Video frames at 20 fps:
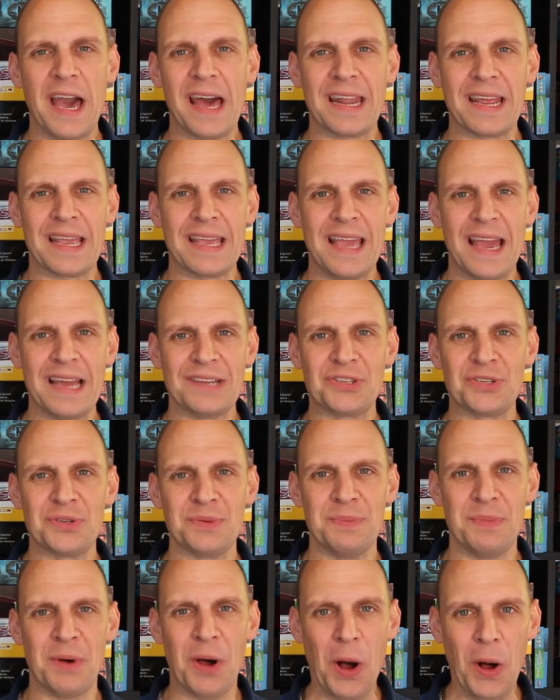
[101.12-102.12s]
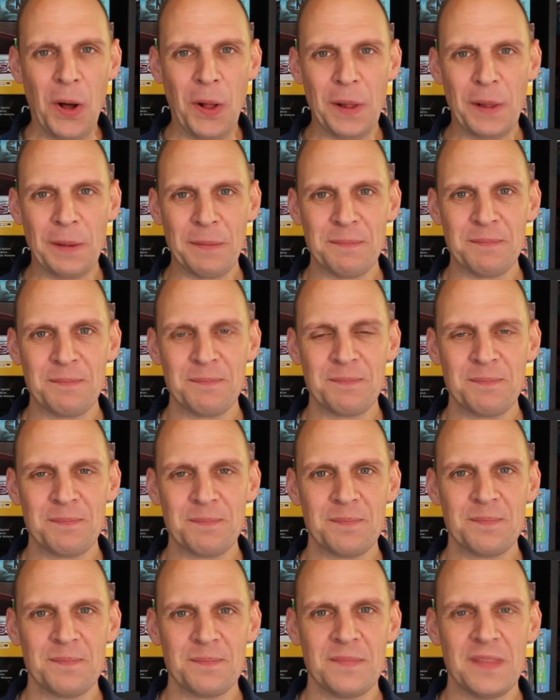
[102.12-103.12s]
gotta catch them all.
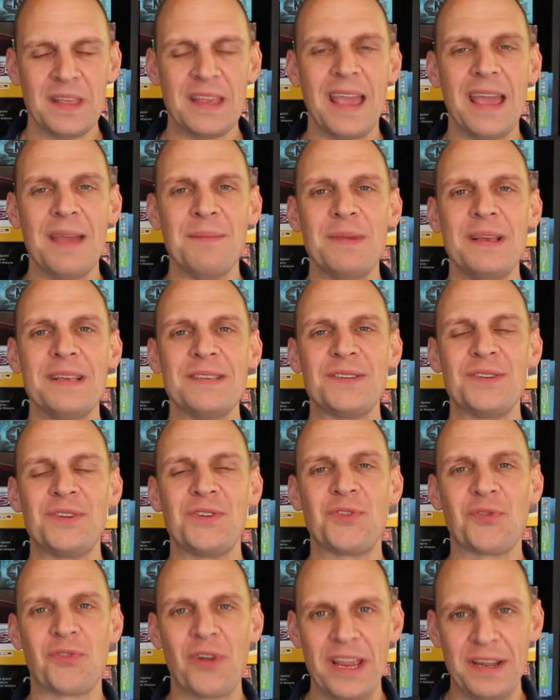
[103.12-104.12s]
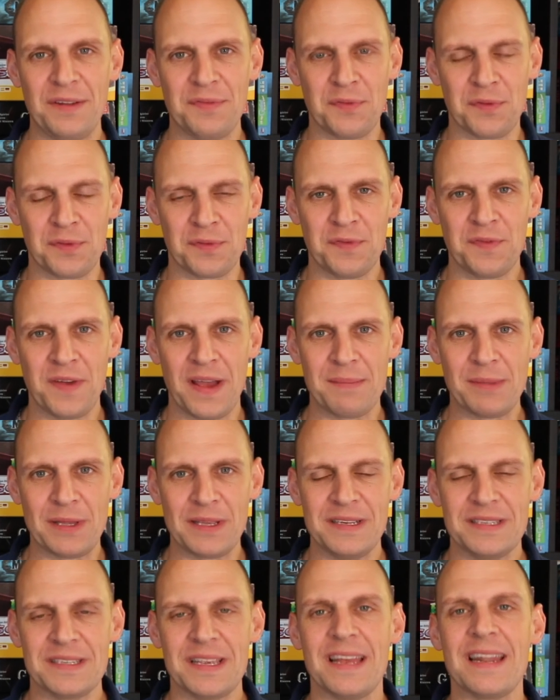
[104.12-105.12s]
The game is great for
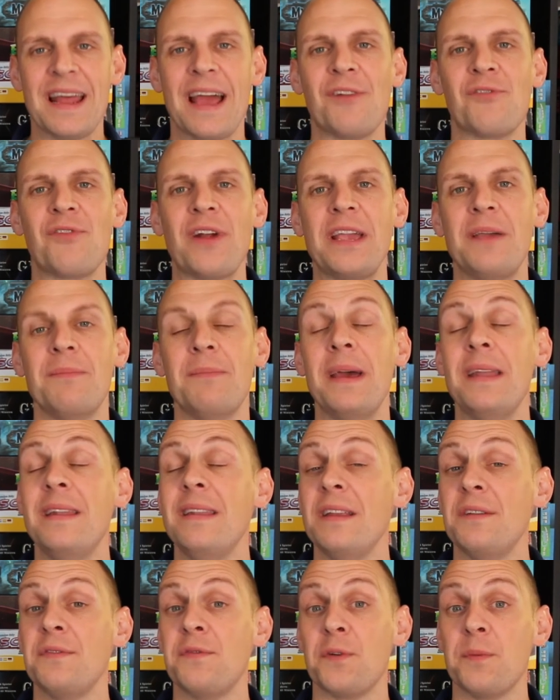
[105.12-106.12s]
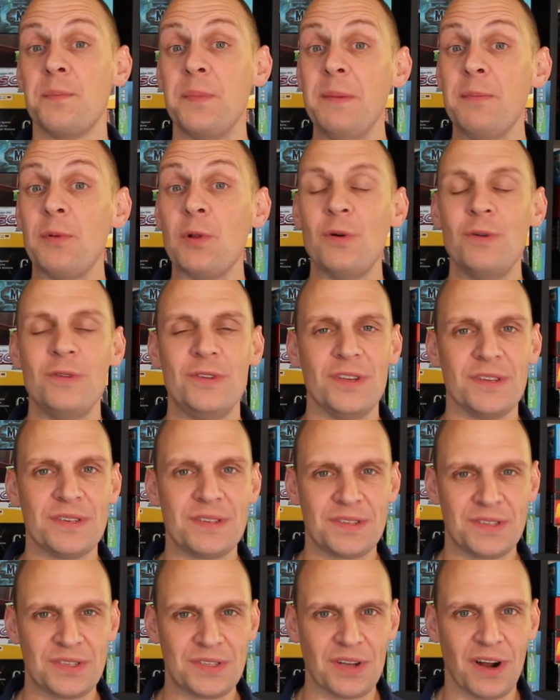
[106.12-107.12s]
families and I recommend it for people who
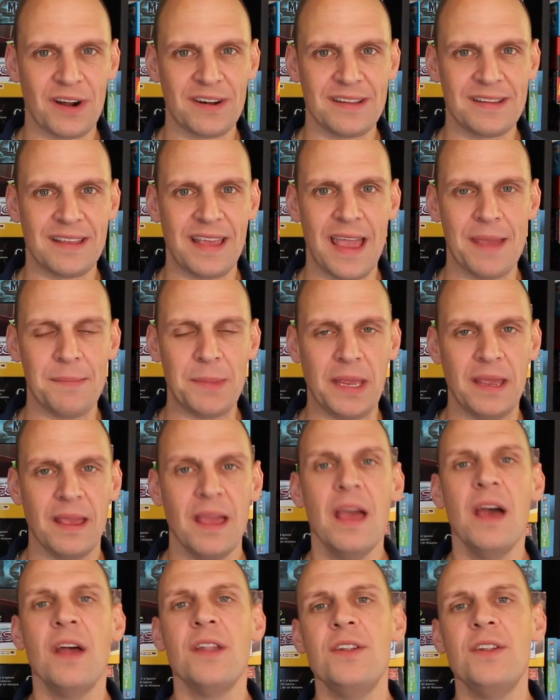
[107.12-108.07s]
just started gaming.